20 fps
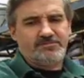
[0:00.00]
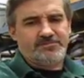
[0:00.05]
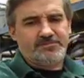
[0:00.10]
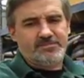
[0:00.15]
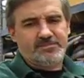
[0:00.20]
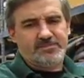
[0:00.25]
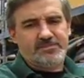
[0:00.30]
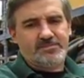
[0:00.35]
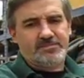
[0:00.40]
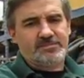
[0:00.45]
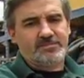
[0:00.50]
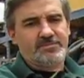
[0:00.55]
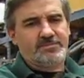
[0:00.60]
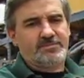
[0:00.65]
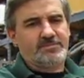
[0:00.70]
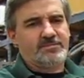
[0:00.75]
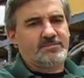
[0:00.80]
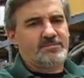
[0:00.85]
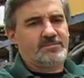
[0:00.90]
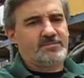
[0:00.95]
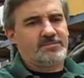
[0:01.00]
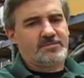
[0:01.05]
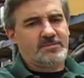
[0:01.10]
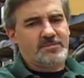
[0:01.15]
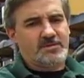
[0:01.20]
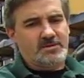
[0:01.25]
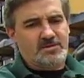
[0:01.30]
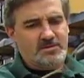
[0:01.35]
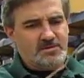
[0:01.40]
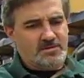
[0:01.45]

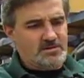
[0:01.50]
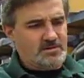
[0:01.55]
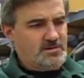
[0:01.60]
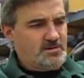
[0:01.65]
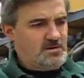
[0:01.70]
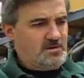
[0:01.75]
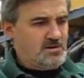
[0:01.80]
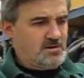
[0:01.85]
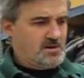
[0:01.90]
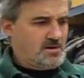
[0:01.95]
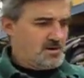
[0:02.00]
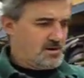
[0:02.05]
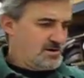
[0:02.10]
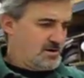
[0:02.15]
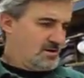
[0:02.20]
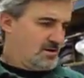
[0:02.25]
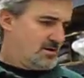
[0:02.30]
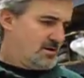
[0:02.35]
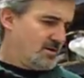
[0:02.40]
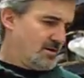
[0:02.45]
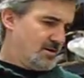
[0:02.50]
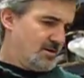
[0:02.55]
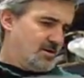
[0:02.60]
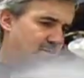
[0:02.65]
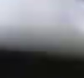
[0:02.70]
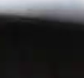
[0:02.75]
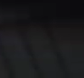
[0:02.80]
[no speech]